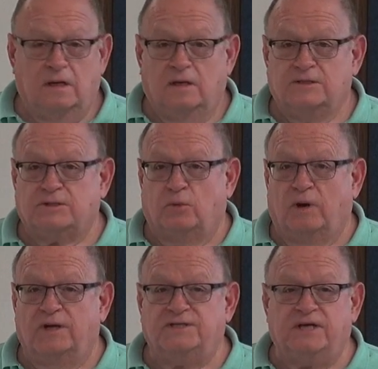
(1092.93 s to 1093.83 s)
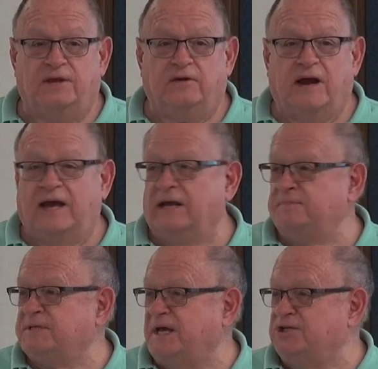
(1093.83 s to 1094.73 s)
So what is the other
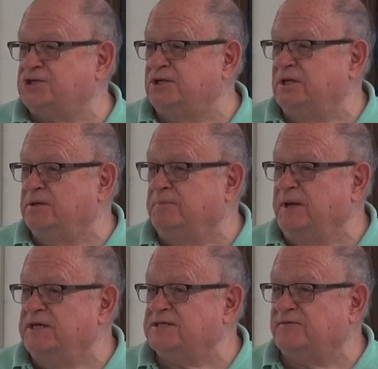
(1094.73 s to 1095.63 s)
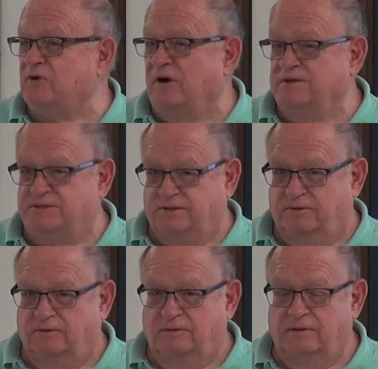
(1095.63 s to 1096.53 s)
adaptation that the bees have gone
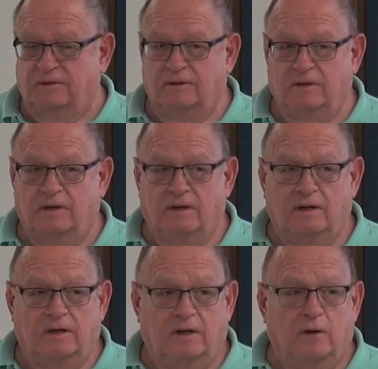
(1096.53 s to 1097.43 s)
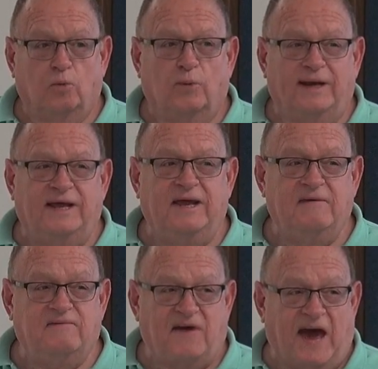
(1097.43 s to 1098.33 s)
to? Really
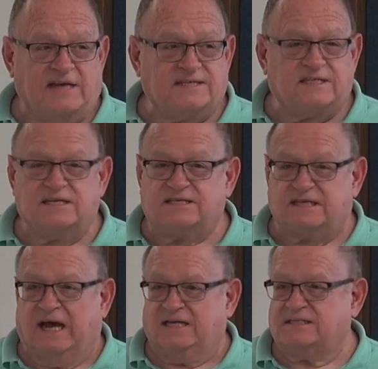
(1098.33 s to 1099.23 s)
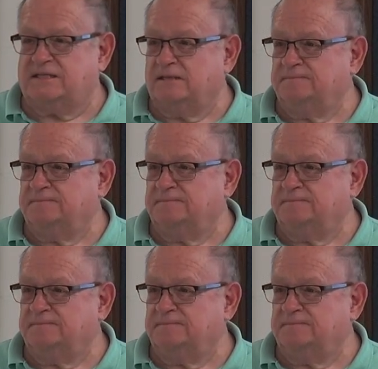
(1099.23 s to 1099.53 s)
fast sex.